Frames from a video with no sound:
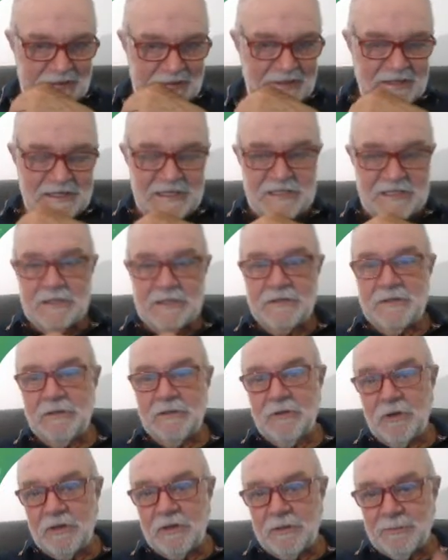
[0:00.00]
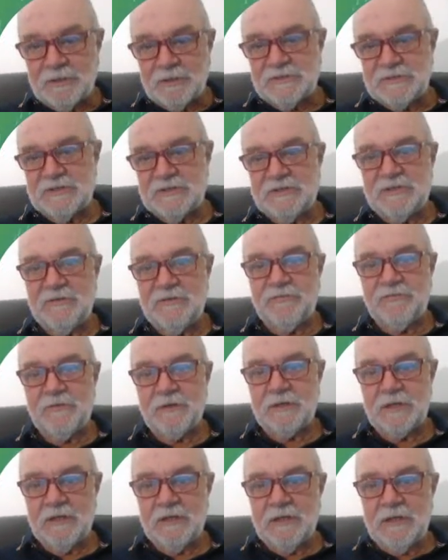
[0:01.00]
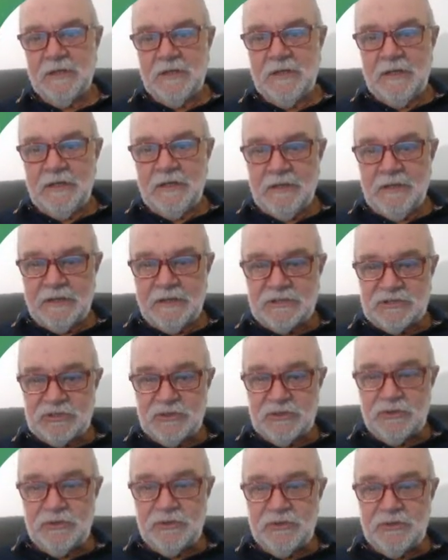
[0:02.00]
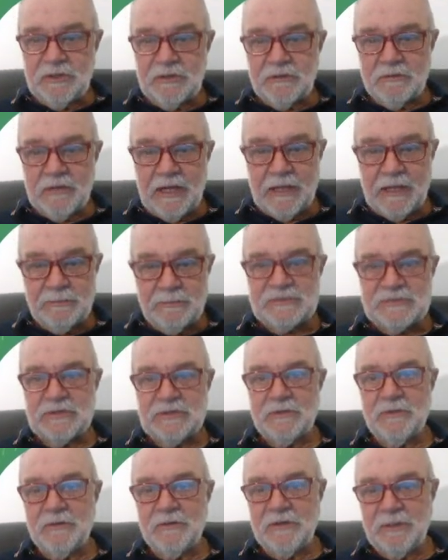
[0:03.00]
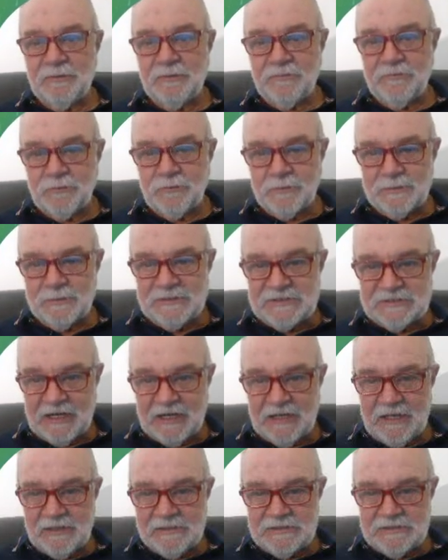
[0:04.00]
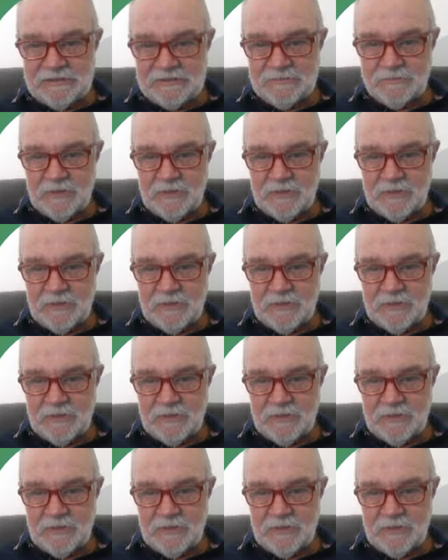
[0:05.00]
a lot of the boats are different. There are 2 that are absolutely performance sailors.